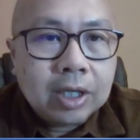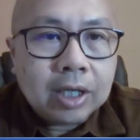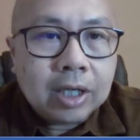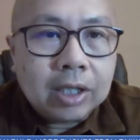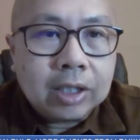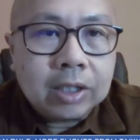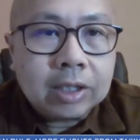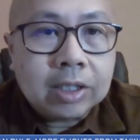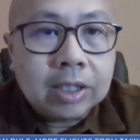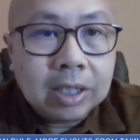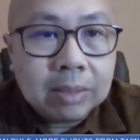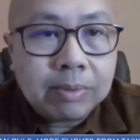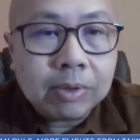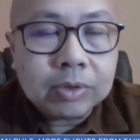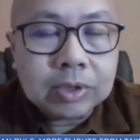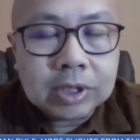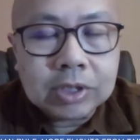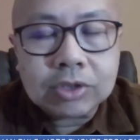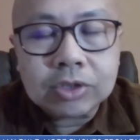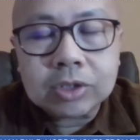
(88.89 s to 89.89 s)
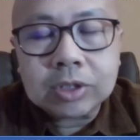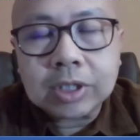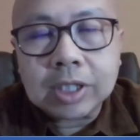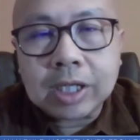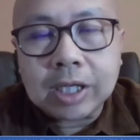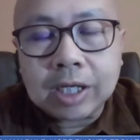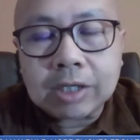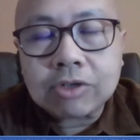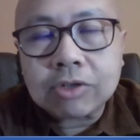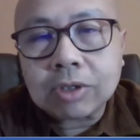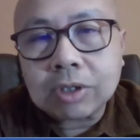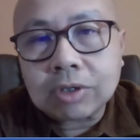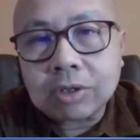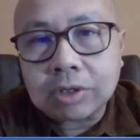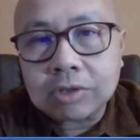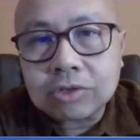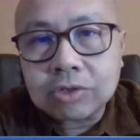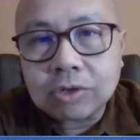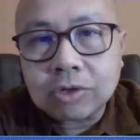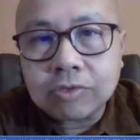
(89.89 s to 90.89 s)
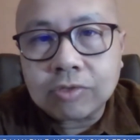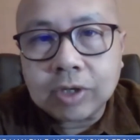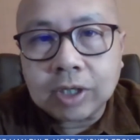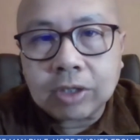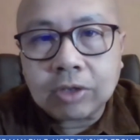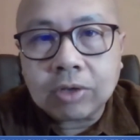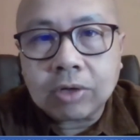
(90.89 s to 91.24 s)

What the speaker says: in key position that actually control things,